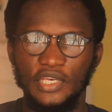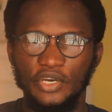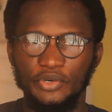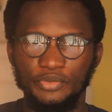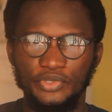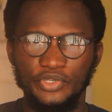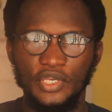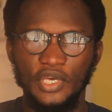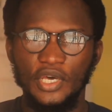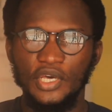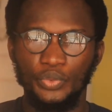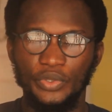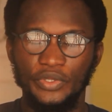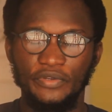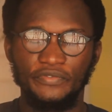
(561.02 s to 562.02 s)
helps
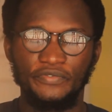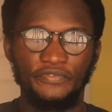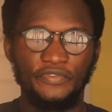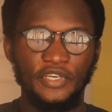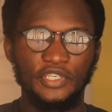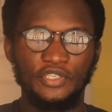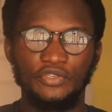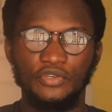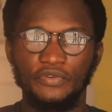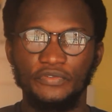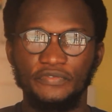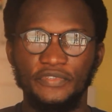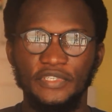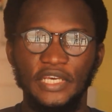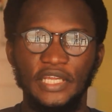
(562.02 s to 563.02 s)
with the phase
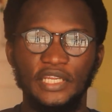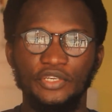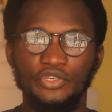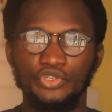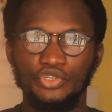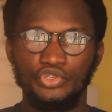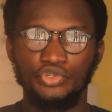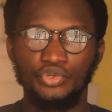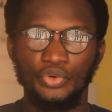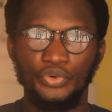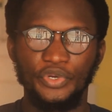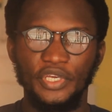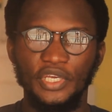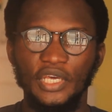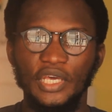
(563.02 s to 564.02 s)
of telling your
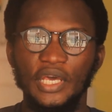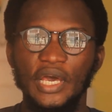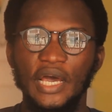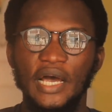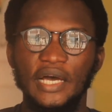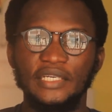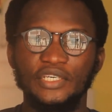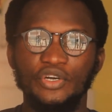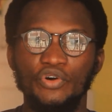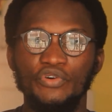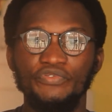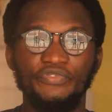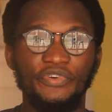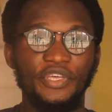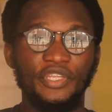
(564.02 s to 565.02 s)
story and
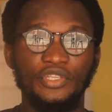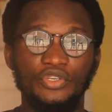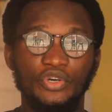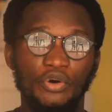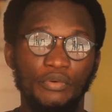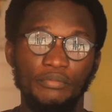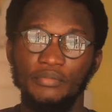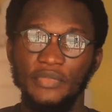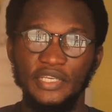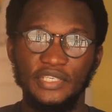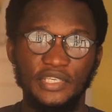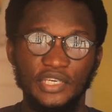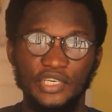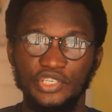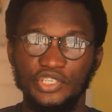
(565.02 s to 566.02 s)
conveying your
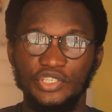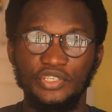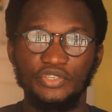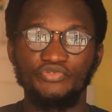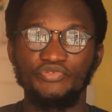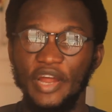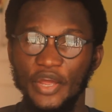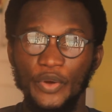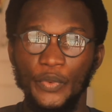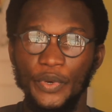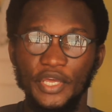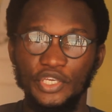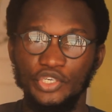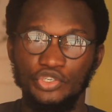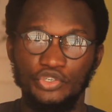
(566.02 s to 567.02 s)
message the right
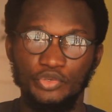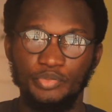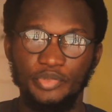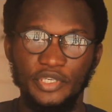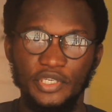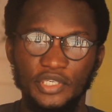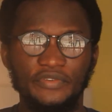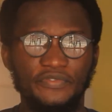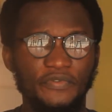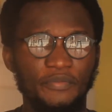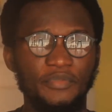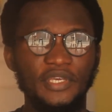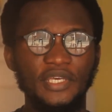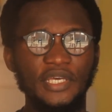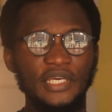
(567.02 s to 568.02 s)
way it should be. As for
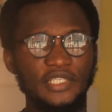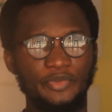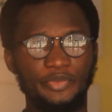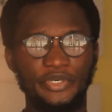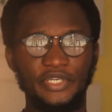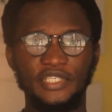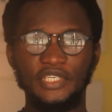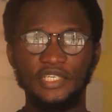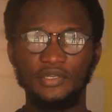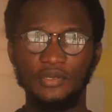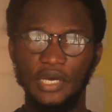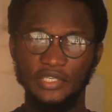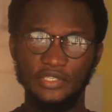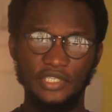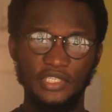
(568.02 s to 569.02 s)
me as a person,
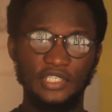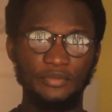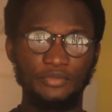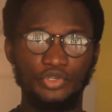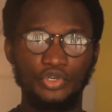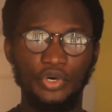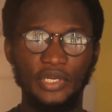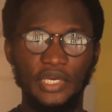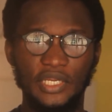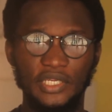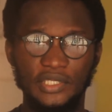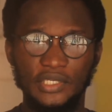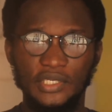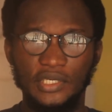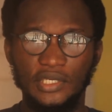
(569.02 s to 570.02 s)
as soon as I'm done
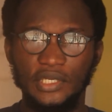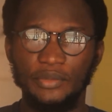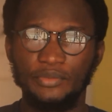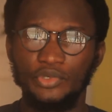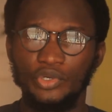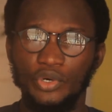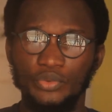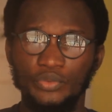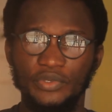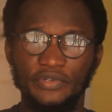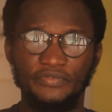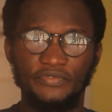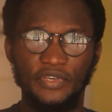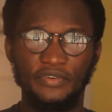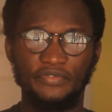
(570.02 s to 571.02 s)
editing, I'm done
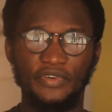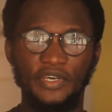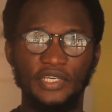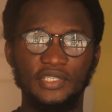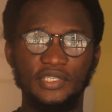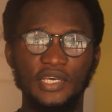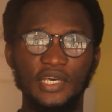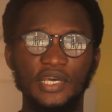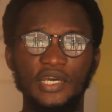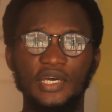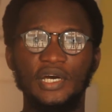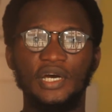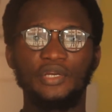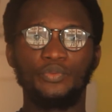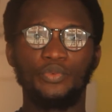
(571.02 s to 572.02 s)
with the VFX
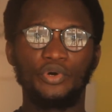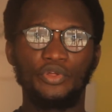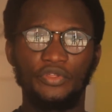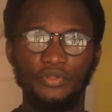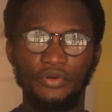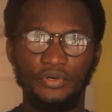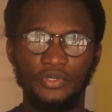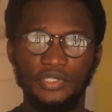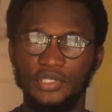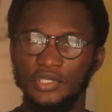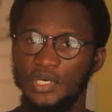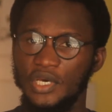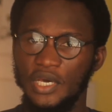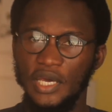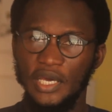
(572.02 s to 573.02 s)
and whatnot,
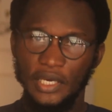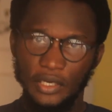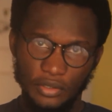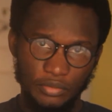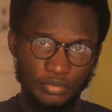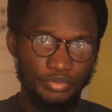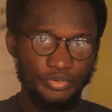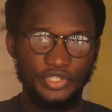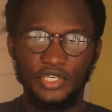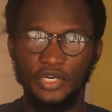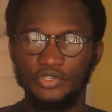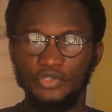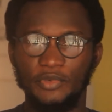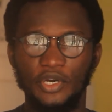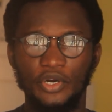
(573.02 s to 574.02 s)
I reach
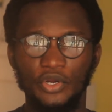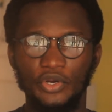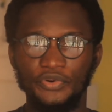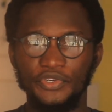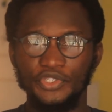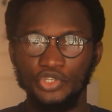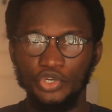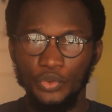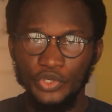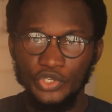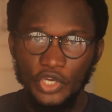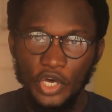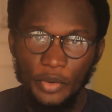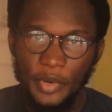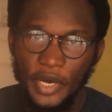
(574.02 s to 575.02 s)
out to my colorist. Yo,
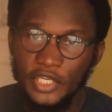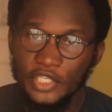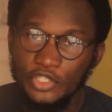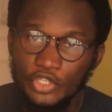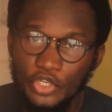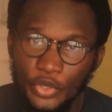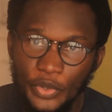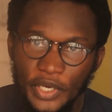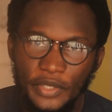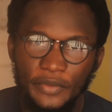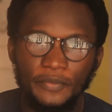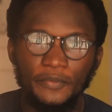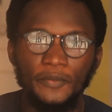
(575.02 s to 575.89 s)
what's up? How you doing?